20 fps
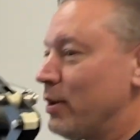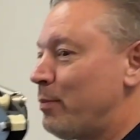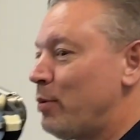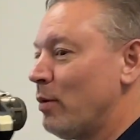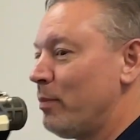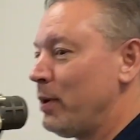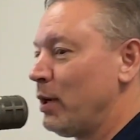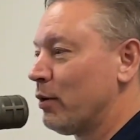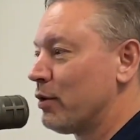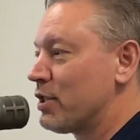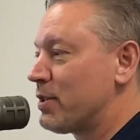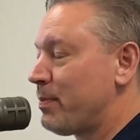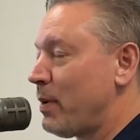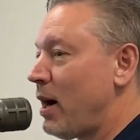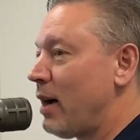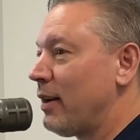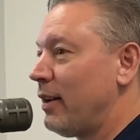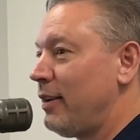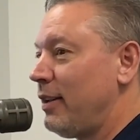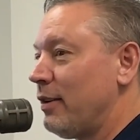put me on the
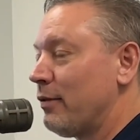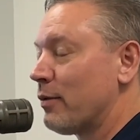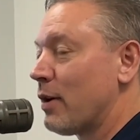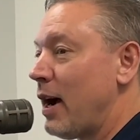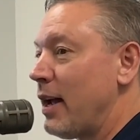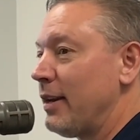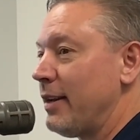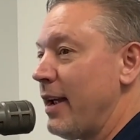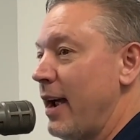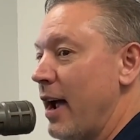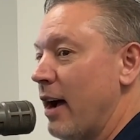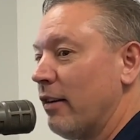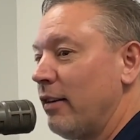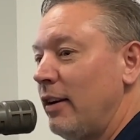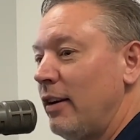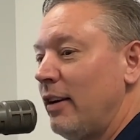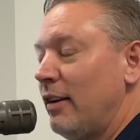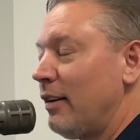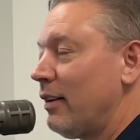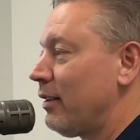spot and I didn't write it down.
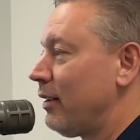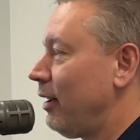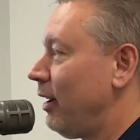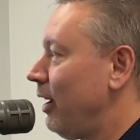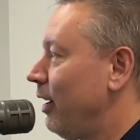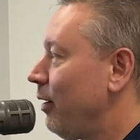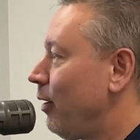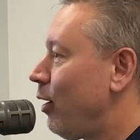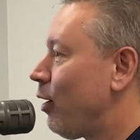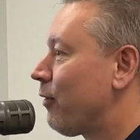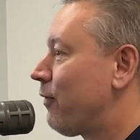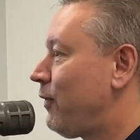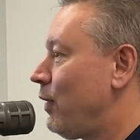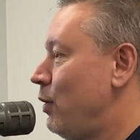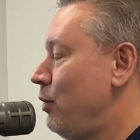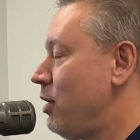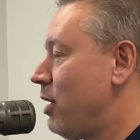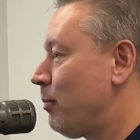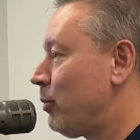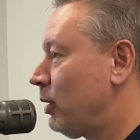Our
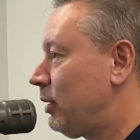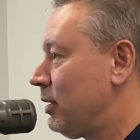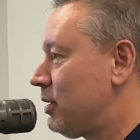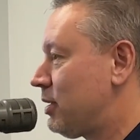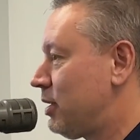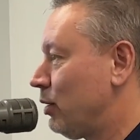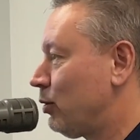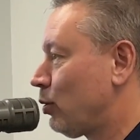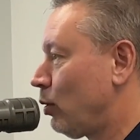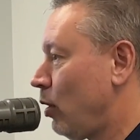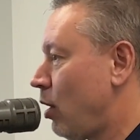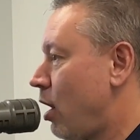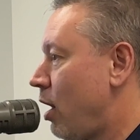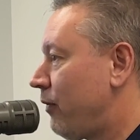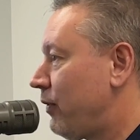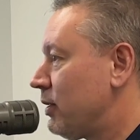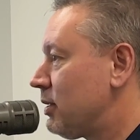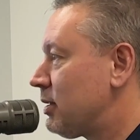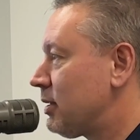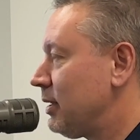phone number at the central
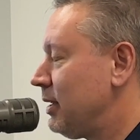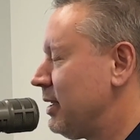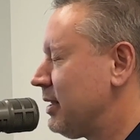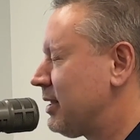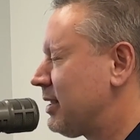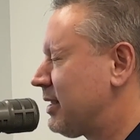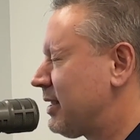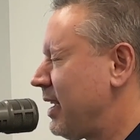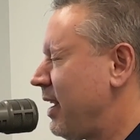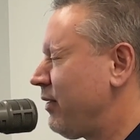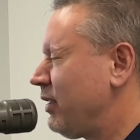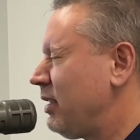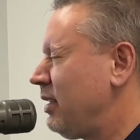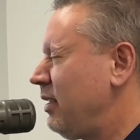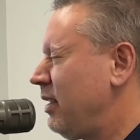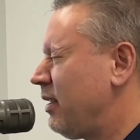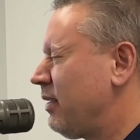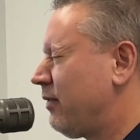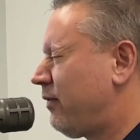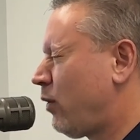office is
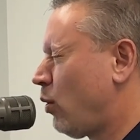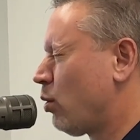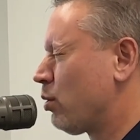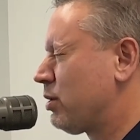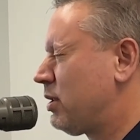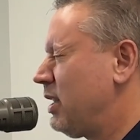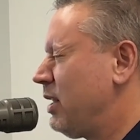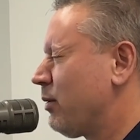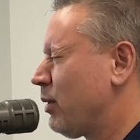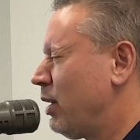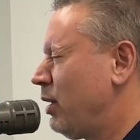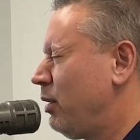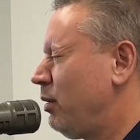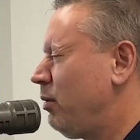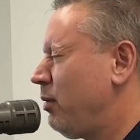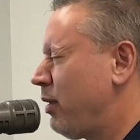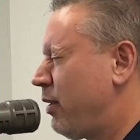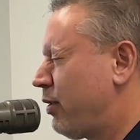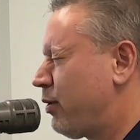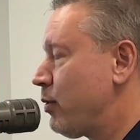
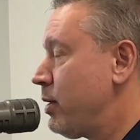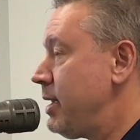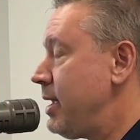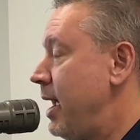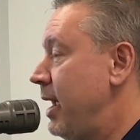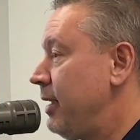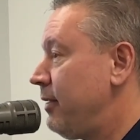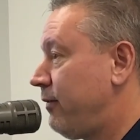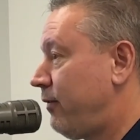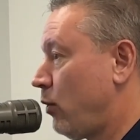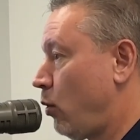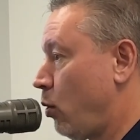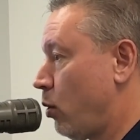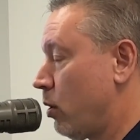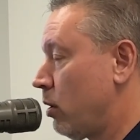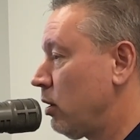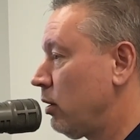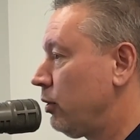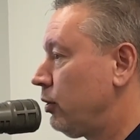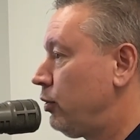
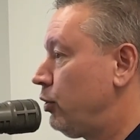740-384-2152.